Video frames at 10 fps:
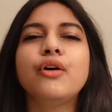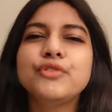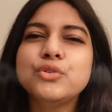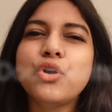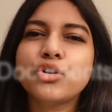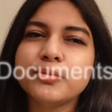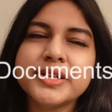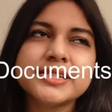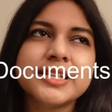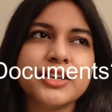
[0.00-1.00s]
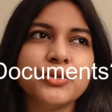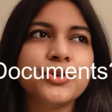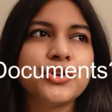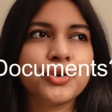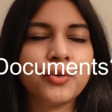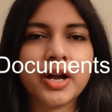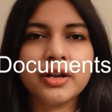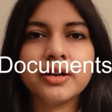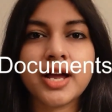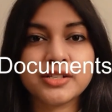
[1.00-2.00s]
A few documents that you would
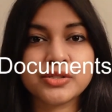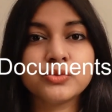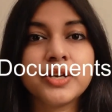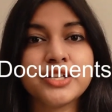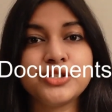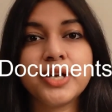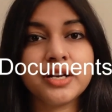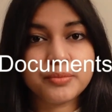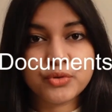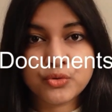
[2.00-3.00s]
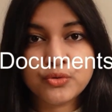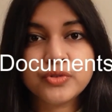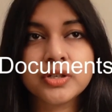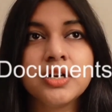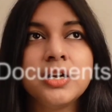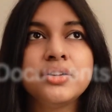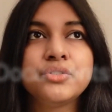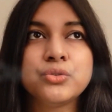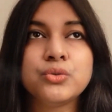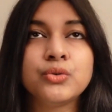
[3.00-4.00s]
require as soon as you get approved,
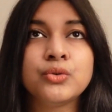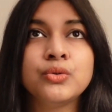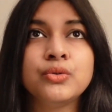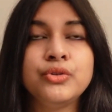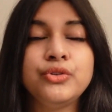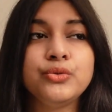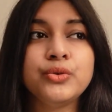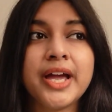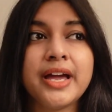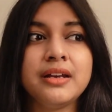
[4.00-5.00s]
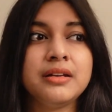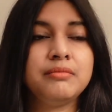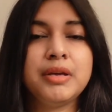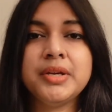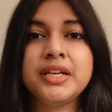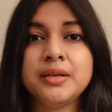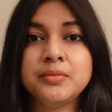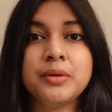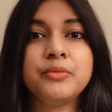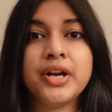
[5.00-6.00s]
so you can maybe keep
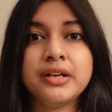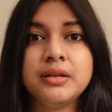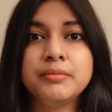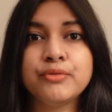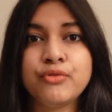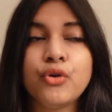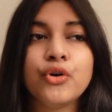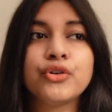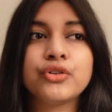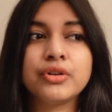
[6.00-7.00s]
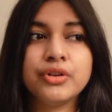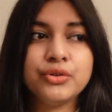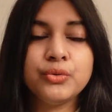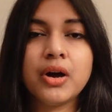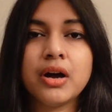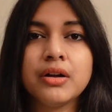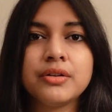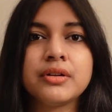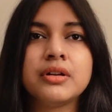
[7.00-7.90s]
them ready before you are